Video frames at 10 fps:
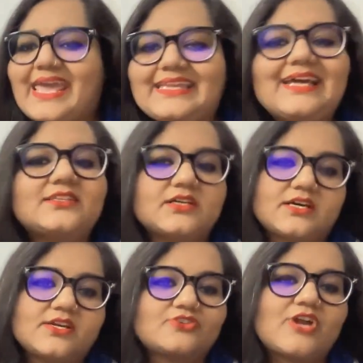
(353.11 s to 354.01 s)
any other
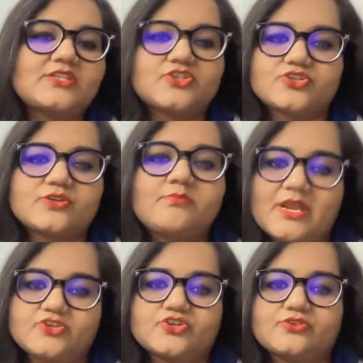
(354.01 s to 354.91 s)
career transition
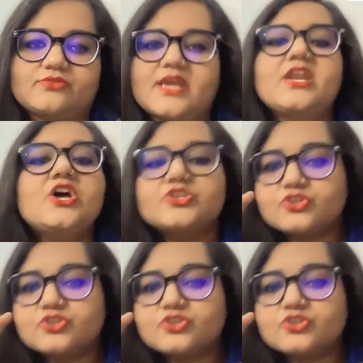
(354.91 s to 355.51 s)
mentioned, right?